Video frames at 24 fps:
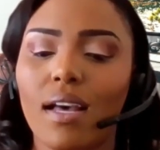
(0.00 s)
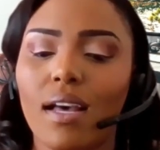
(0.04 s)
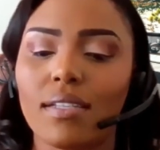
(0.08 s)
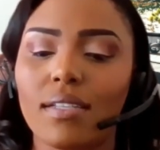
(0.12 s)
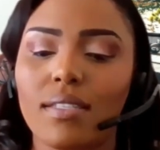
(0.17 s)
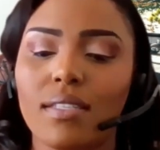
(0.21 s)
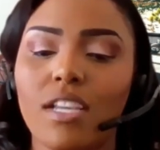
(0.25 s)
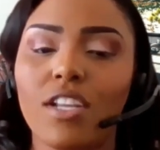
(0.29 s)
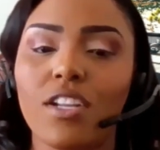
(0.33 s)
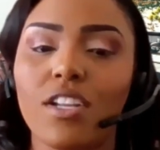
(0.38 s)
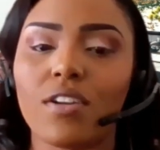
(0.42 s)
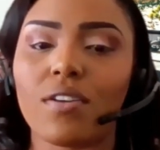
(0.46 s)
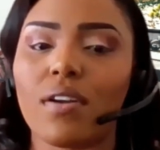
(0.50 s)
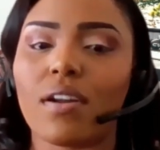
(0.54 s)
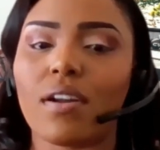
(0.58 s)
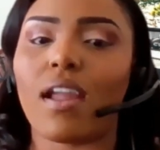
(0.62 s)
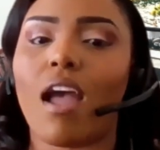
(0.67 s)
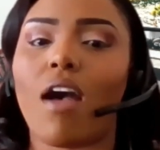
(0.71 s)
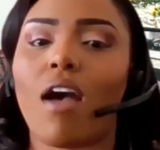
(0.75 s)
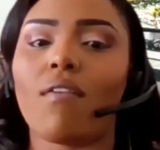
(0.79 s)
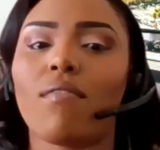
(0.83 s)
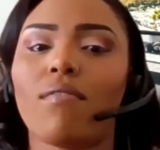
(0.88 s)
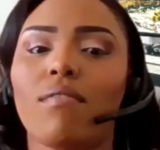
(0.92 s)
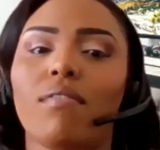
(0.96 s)
a senior
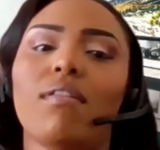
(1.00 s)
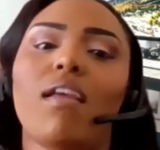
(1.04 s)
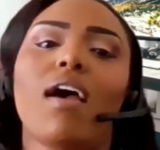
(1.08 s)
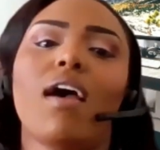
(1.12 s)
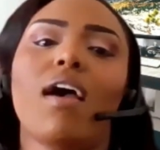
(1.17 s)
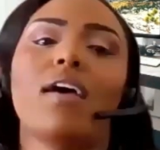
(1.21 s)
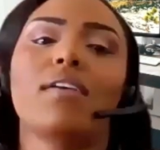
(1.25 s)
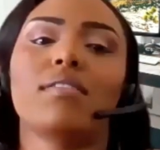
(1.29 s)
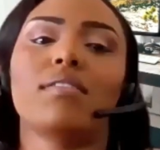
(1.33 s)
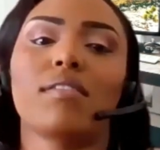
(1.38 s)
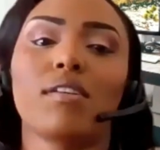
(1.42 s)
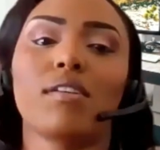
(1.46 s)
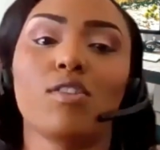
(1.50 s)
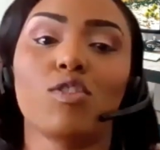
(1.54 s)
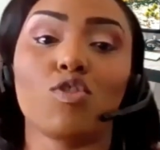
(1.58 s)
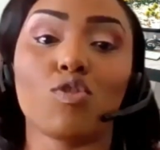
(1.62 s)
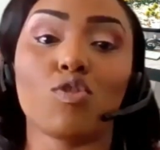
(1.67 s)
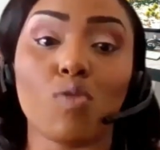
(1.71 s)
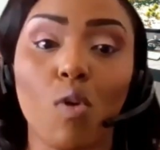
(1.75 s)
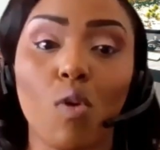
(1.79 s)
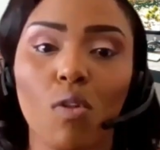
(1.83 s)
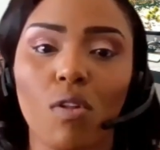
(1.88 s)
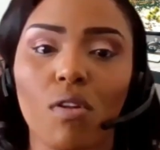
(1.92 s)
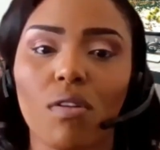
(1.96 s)
accountant, as a
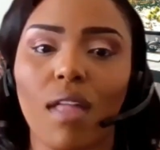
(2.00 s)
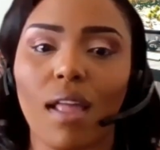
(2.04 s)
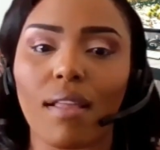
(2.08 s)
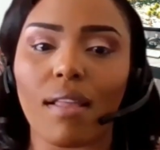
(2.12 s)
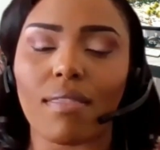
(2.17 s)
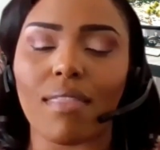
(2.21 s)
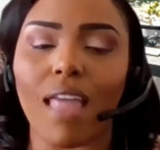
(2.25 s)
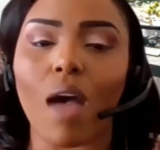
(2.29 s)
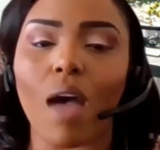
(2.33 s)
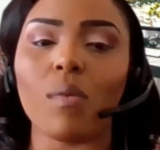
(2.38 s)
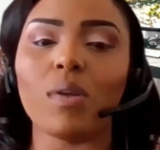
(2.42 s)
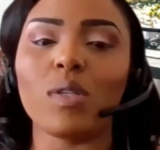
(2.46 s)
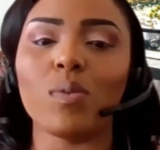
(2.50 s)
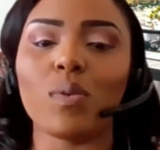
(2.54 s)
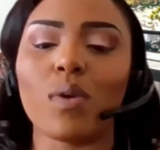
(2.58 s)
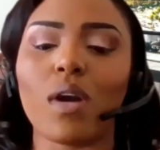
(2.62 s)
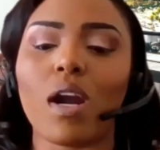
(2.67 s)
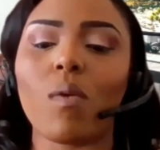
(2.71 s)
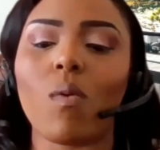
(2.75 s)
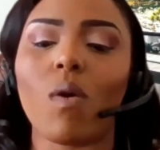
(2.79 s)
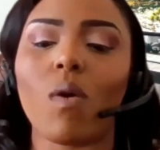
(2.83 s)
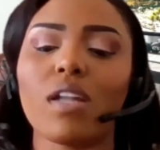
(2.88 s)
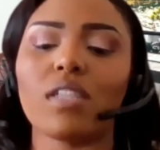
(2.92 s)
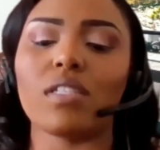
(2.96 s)
controller. Like that was where
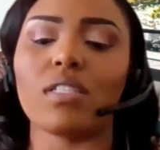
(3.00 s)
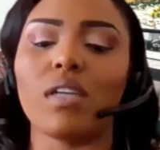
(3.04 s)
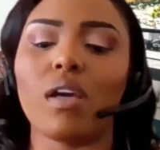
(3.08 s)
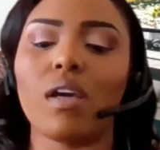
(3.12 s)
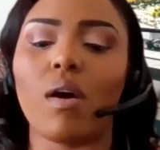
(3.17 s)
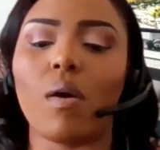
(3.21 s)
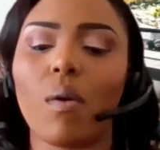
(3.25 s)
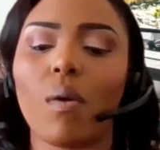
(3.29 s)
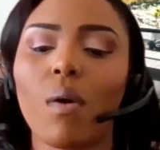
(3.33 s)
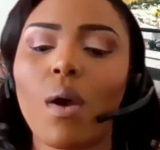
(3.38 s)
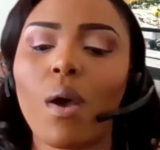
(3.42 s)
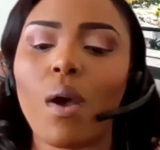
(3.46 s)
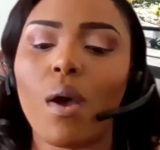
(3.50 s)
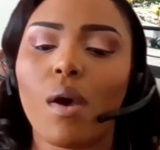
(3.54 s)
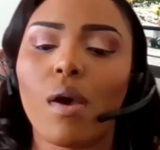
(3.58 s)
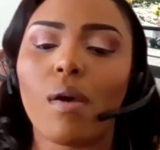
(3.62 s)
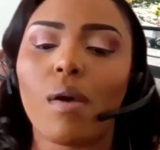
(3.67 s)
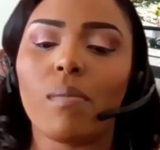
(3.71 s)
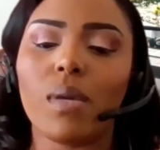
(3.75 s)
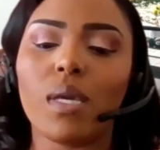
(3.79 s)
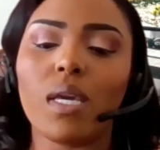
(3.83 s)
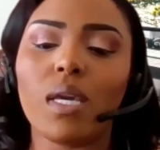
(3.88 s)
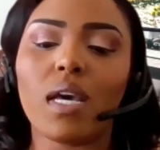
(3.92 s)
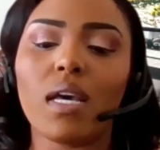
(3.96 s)
I wanted to go,
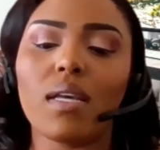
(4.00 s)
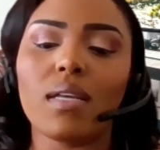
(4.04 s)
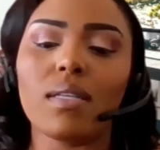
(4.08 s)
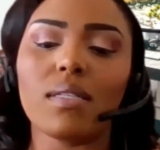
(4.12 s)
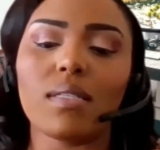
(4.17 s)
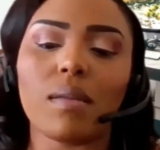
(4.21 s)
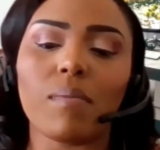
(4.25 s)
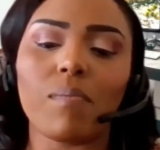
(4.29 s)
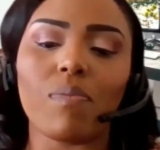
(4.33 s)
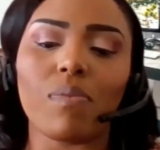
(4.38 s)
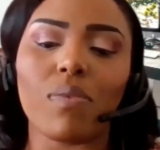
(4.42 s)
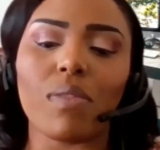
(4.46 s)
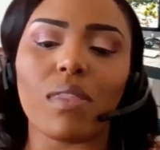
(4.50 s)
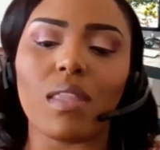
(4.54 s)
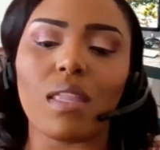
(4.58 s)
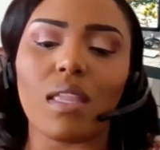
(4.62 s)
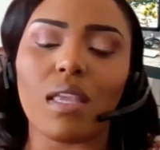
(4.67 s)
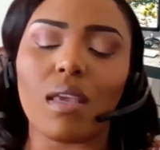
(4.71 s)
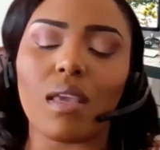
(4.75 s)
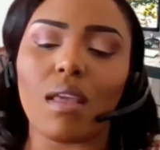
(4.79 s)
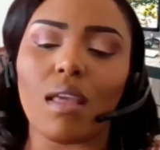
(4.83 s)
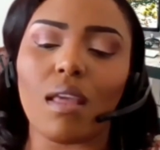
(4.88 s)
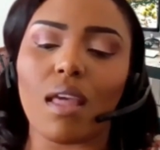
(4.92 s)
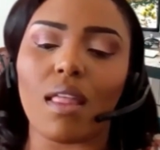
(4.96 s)
because
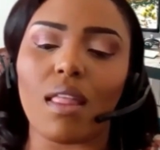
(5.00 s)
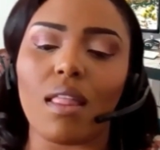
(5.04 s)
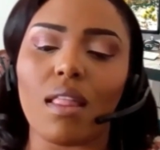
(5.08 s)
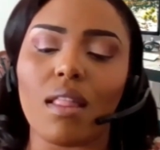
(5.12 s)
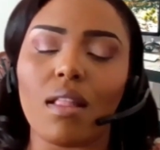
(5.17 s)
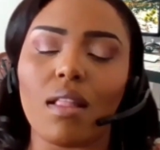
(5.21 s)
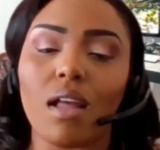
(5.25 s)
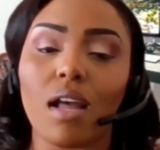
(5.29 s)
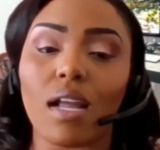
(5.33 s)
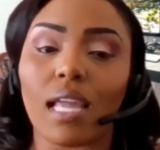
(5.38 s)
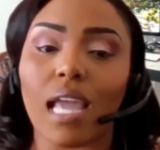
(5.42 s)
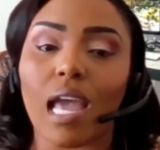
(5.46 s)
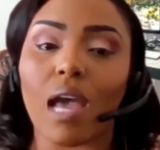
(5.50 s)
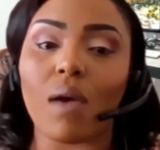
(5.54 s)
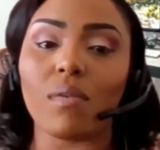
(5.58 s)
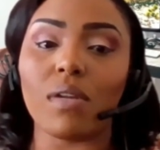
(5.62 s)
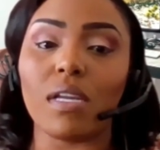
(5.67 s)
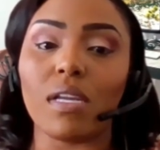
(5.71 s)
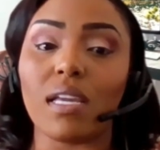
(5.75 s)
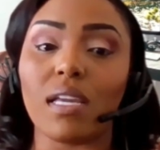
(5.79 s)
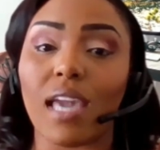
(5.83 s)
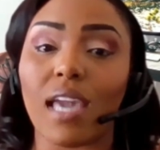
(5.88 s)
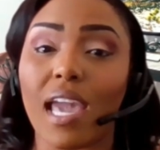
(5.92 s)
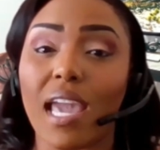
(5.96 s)

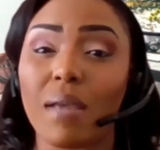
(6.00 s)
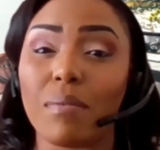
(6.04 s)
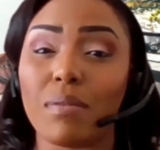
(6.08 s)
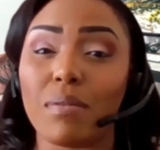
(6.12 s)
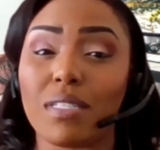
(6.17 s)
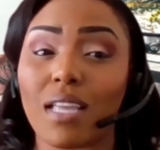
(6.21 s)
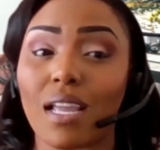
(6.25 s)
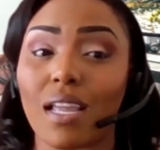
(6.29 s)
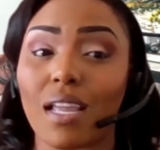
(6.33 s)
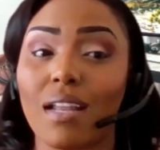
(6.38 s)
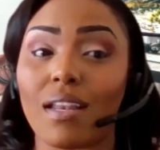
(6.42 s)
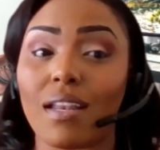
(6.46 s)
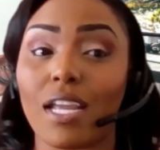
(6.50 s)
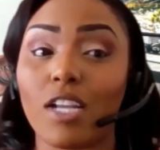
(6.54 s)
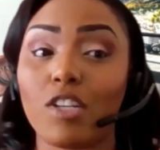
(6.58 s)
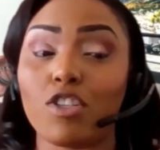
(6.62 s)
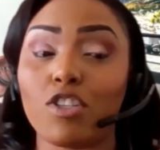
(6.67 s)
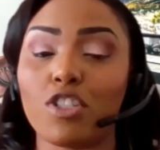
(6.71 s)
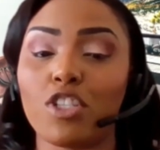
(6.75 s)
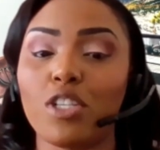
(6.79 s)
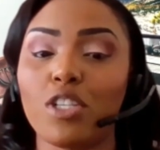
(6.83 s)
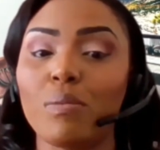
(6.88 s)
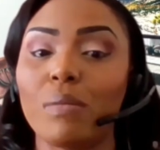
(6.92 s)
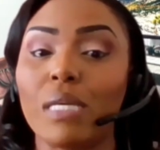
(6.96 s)
accounting came second
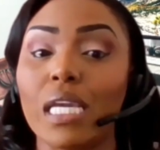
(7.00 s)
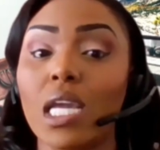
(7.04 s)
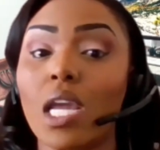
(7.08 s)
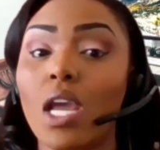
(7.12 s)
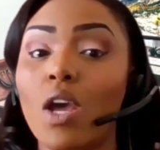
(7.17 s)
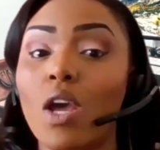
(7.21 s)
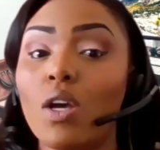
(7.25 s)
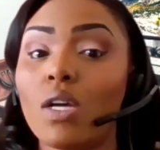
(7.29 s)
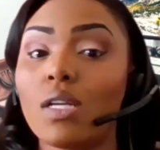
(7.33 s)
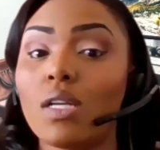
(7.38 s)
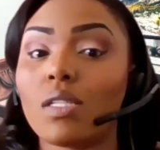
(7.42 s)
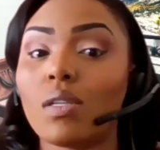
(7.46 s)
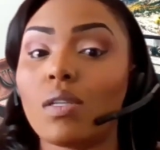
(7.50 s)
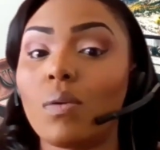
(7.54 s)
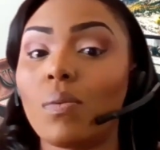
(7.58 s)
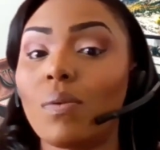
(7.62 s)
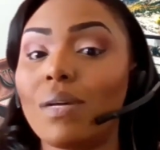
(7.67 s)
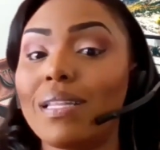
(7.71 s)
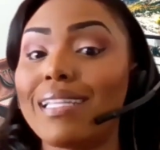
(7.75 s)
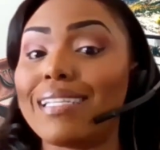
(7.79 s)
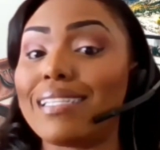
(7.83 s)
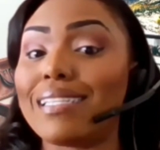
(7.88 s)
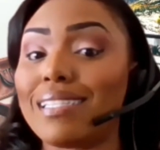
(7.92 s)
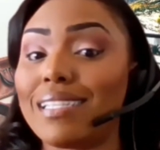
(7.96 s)
nature to me. So
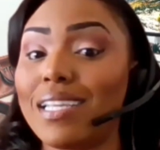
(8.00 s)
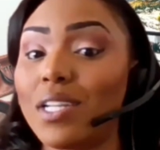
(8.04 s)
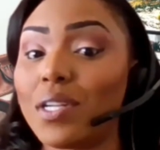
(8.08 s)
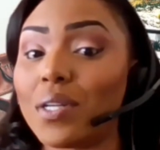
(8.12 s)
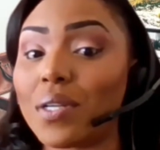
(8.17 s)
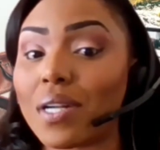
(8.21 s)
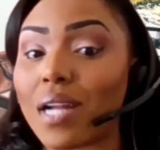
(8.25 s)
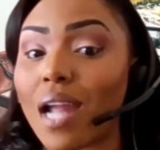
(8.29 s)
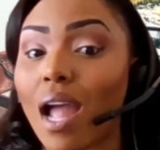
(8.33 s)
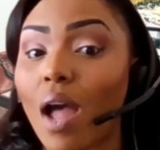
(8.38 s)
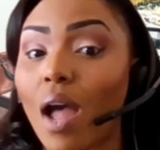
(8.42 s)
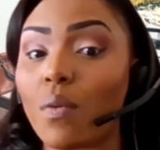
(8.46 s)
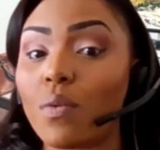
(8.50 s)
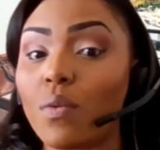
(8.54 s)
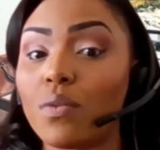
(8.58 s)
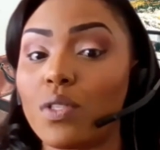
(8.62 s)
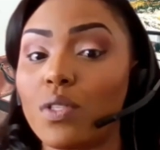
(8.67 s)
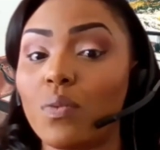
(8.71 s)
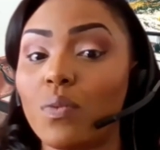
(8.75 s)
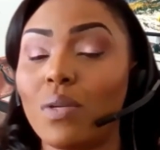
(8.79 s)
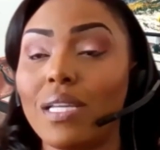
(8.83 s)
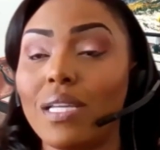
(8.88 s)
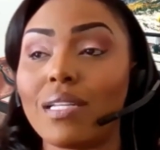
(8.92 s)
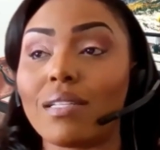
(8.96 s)
when the senior
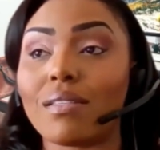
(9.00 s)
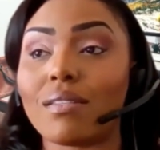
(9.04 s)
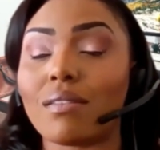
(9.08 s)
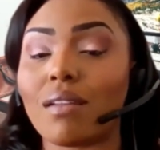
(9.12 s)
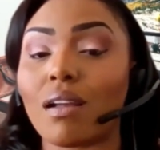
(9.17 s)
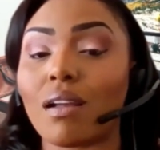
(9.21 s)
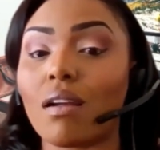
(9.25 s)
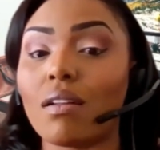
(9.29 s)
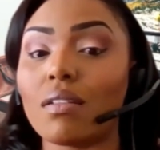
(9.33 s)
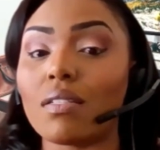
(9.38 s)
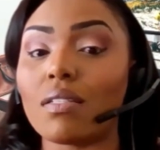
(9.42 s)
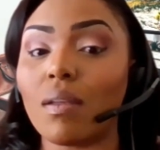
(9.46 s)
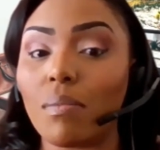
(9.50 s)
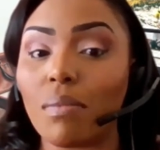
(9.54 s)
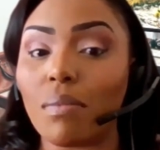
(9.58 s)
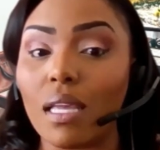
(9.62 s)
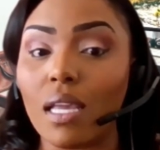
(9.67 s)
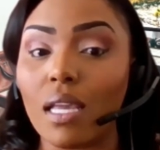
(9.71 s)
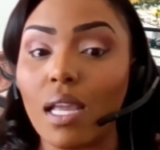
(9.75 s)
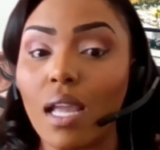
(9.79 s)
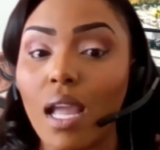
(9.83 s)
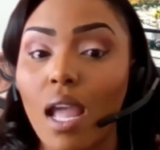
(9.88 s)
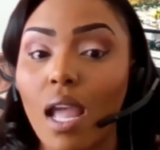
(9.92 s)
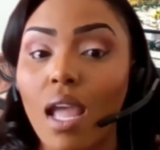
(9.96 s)
accountants would get stuck on
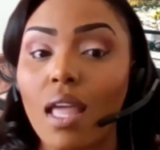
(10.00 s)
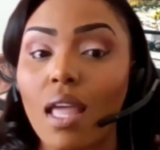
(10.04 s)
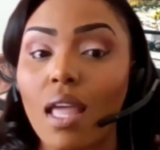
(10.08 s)
something,